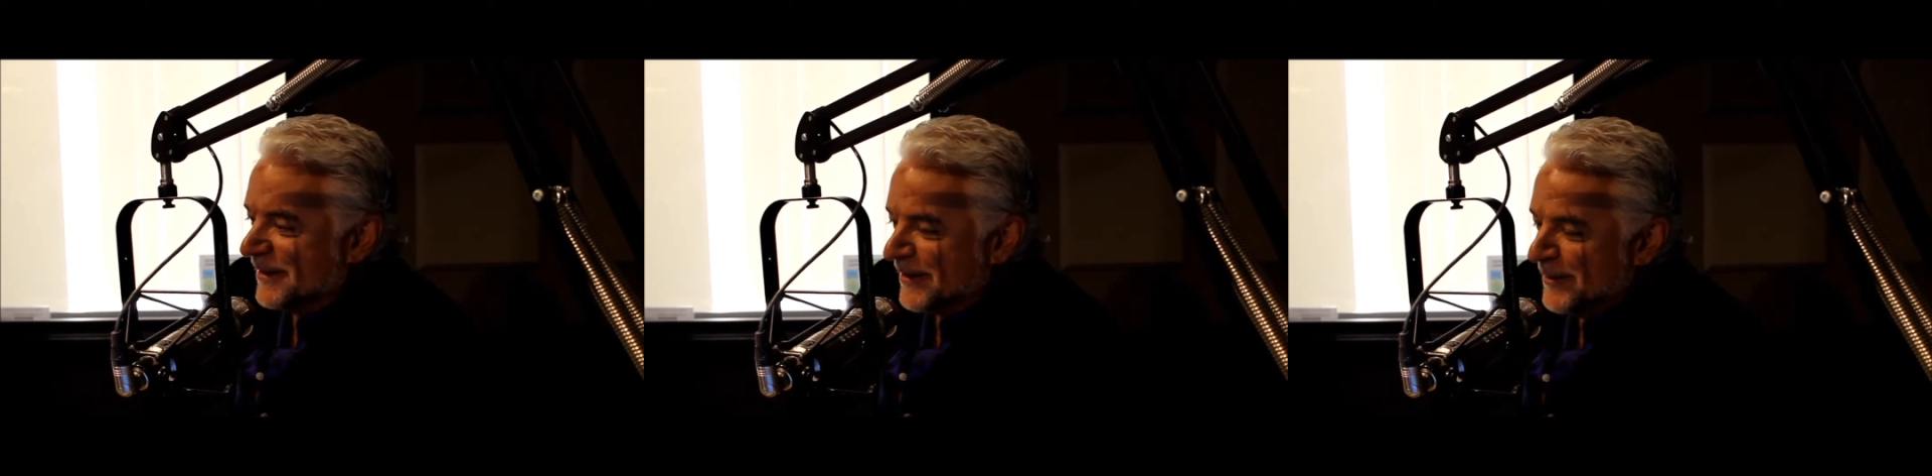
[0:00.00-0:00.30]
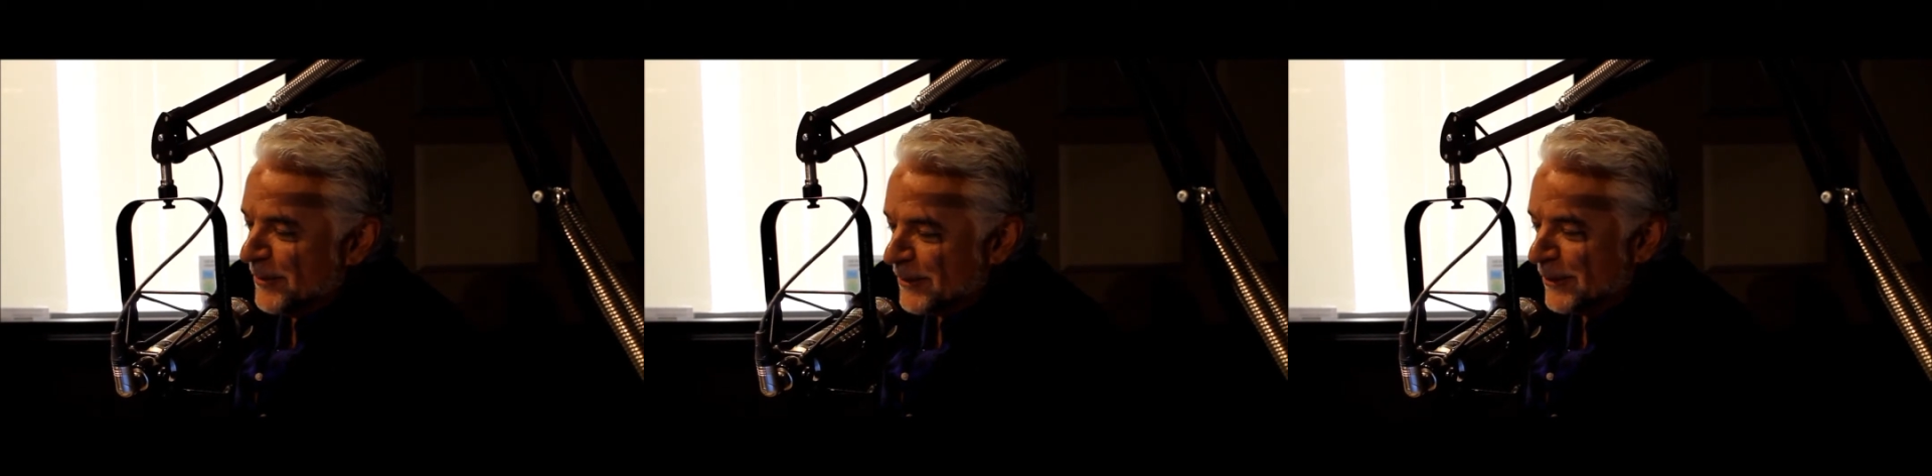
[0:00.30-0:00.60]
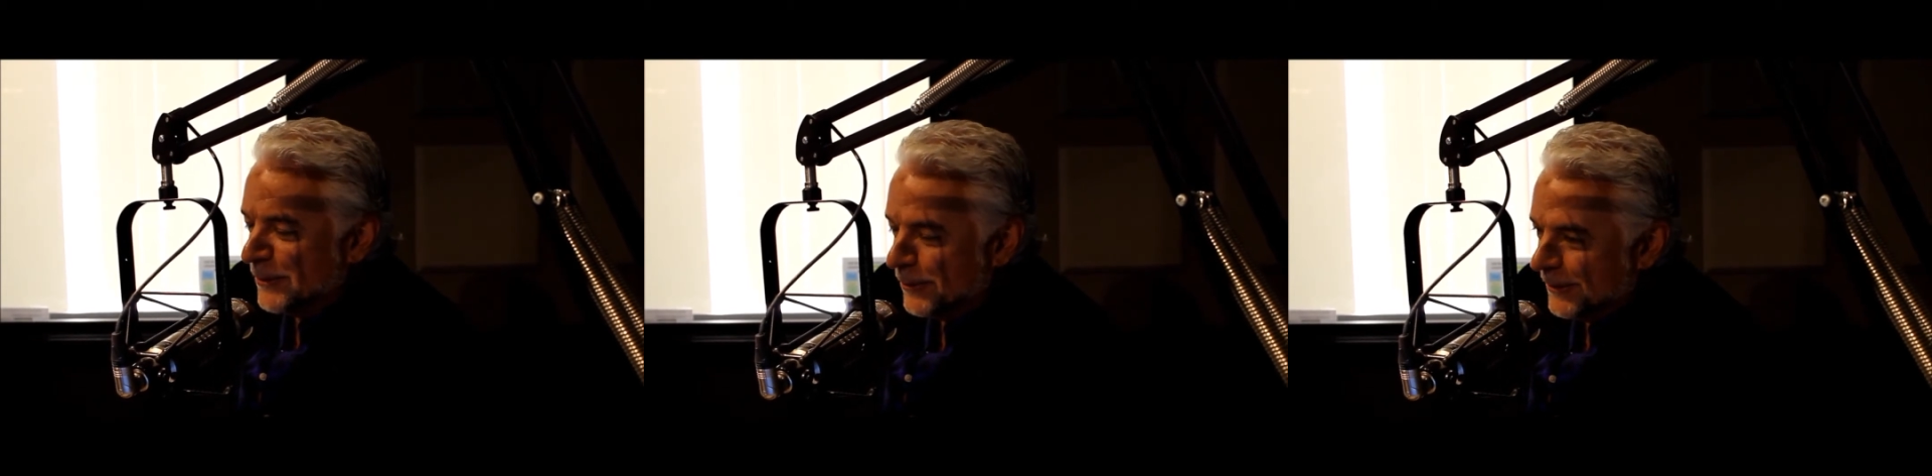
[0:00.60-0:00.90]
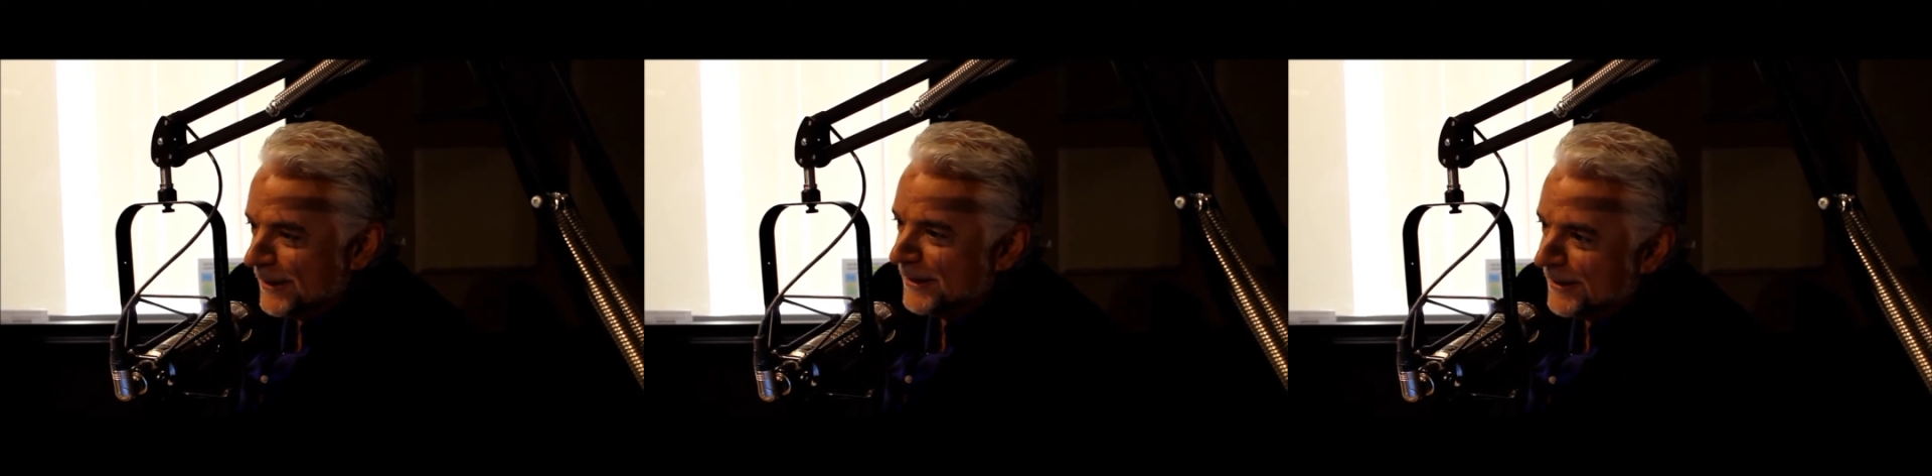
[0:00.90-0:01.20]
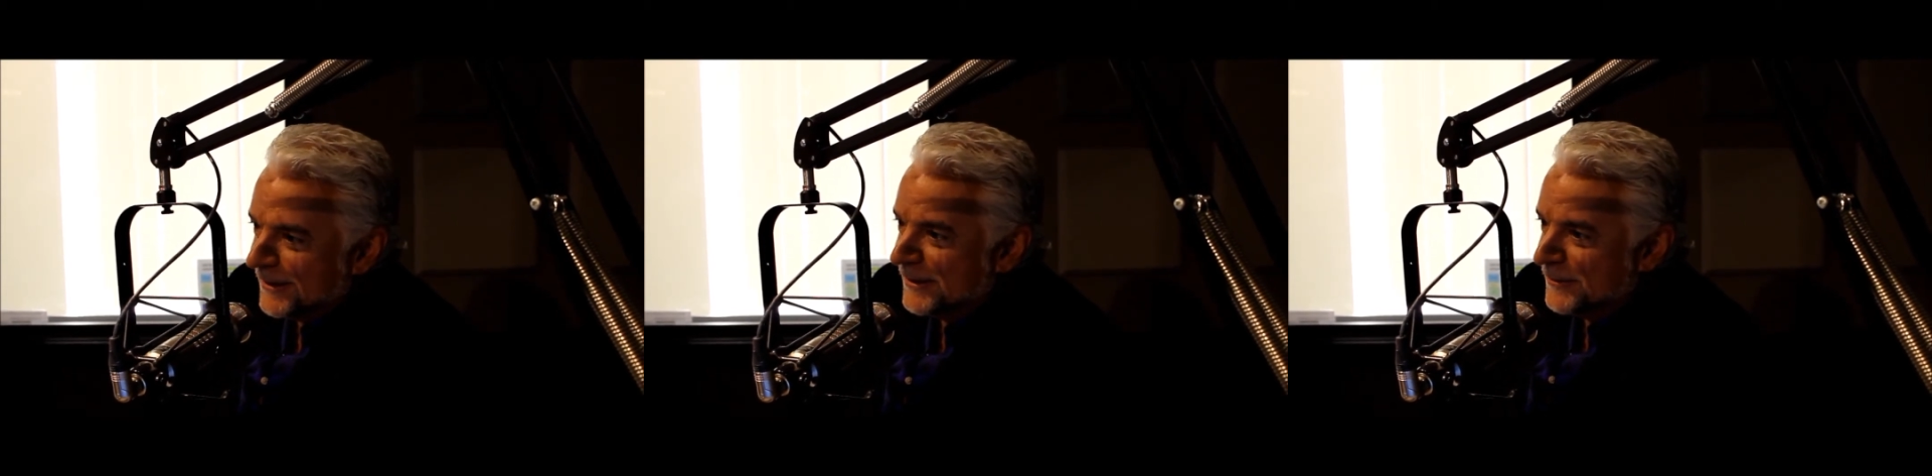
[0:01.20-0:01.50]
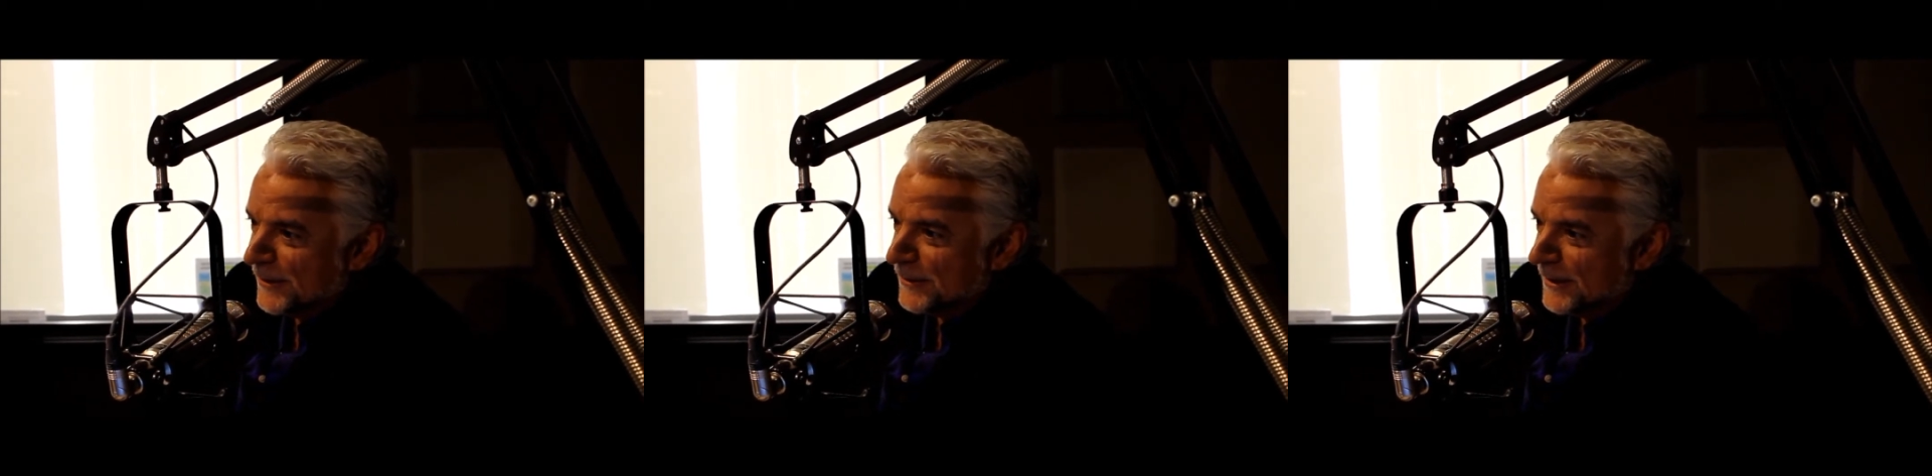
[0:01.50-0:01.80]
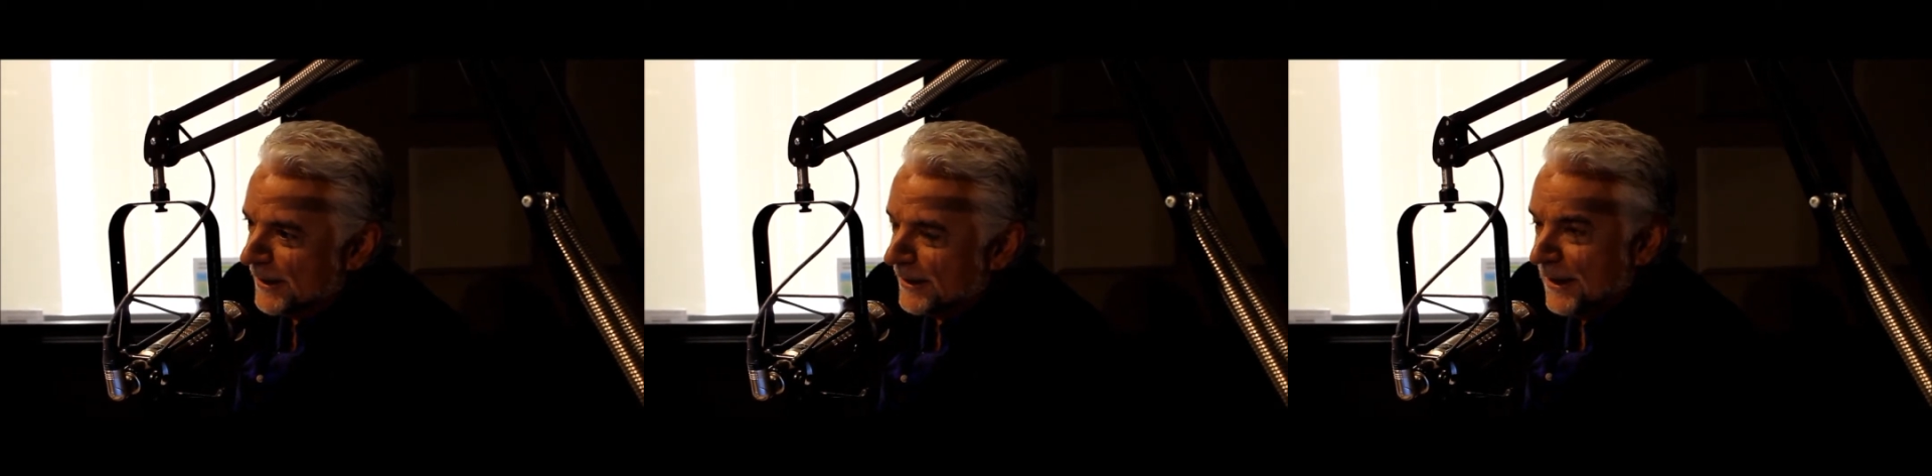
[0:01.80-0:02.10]
It's the most grueling thing you've ever
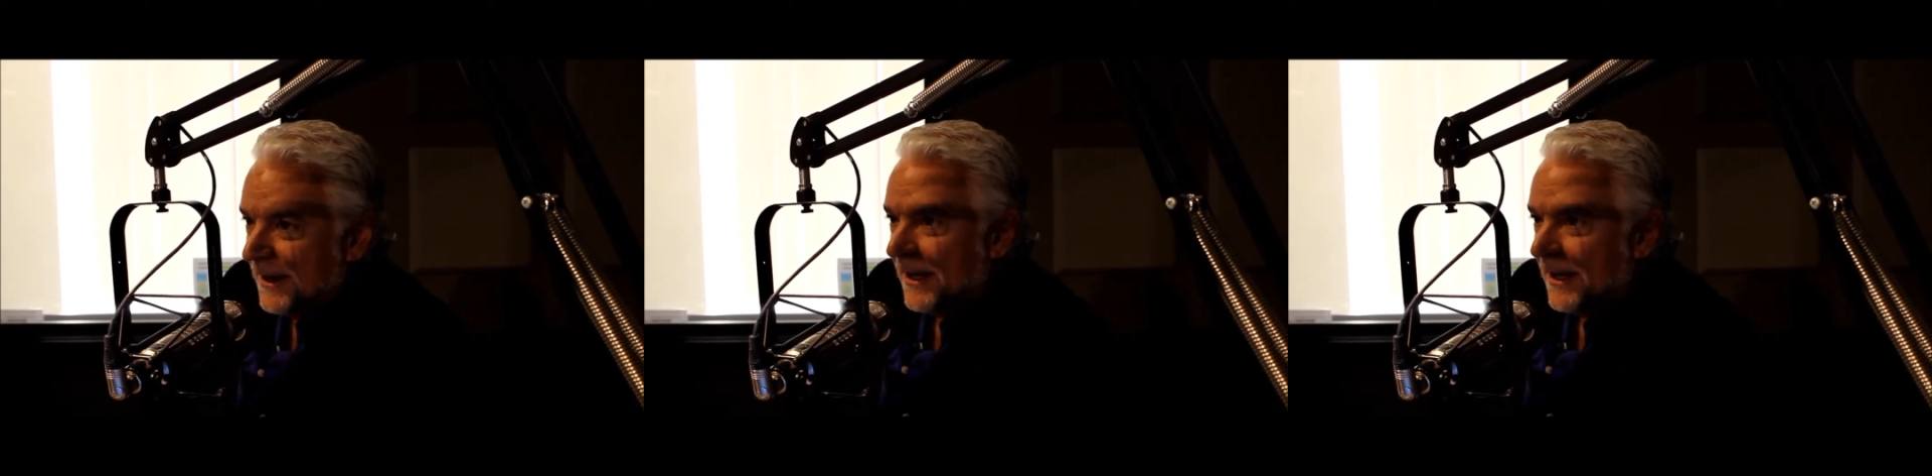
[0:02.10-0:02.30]
done.